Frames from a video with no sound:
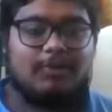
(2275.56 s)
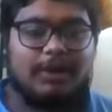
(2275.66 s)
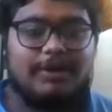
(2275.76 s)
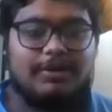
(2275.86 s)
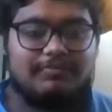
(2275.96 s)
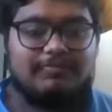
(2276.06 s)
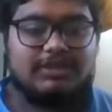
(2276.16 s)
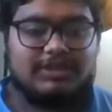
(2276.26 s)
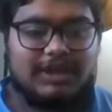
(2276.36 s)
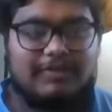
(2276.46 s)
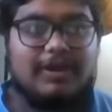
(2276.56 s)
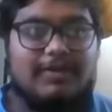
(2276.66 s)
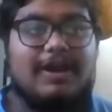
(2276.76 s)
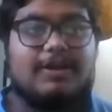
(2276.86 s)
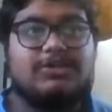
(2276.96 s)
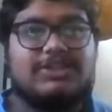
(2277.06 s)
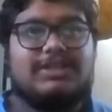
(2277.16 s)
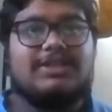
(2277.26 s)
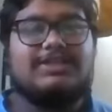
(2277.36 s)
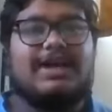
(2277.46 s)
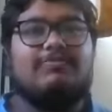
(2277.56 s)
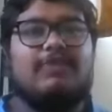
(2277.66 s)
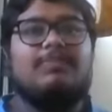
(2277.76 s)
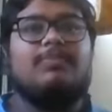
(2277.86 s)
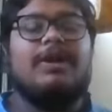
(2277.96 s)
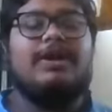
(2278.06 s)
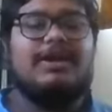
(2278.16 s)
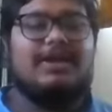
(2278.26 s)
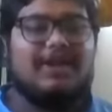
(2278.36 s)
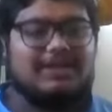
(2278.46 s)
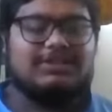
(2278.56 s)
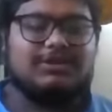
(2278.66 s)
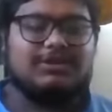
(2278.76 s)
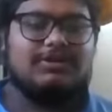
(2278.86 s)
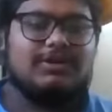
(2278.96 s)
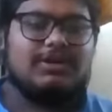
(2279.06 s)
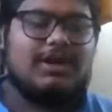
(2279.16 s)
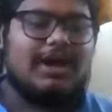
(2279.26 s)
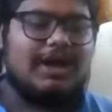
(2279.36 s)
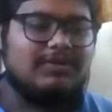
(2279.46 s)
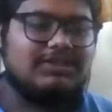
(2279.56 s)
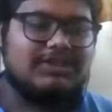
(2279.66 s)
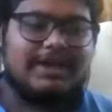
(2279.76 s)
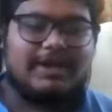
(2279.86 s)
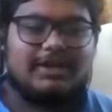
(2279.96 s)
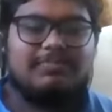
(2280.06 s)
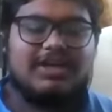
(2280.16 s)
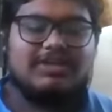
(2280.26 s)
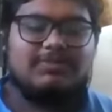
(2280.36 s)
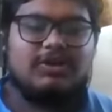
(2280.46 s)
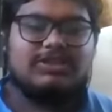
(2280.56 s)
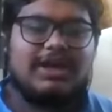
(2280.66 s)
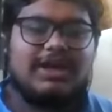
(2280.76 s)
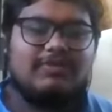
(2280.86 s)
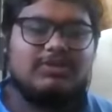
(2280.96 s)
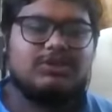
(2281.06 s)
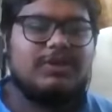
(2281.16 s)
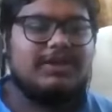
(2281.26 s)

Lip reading: point, so I would like to share this. At one point in last year, I was stuck at a place because I was doing